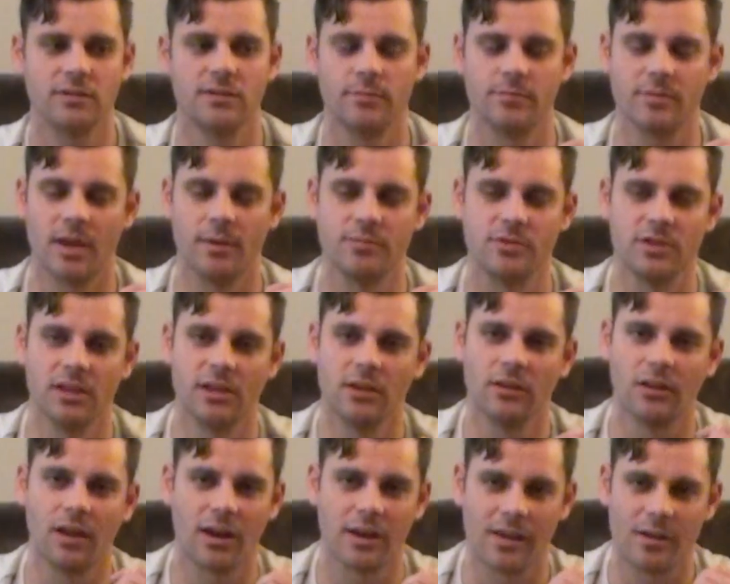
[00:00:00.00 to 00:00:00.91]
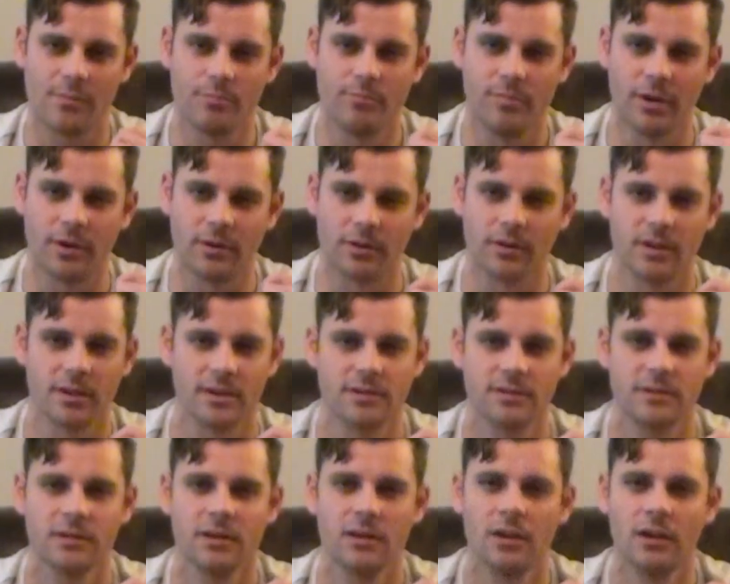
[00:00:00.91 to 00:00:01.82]
Sometimes you get a lot of that
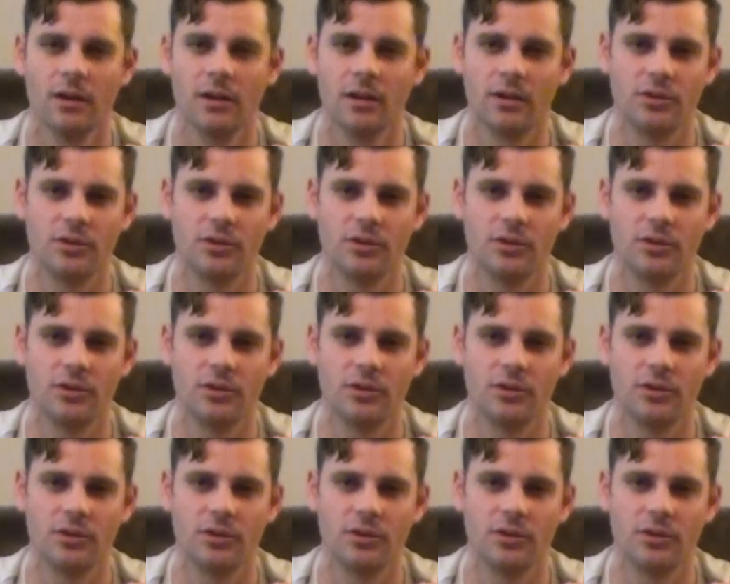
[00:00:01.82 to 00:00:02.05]
bitterness,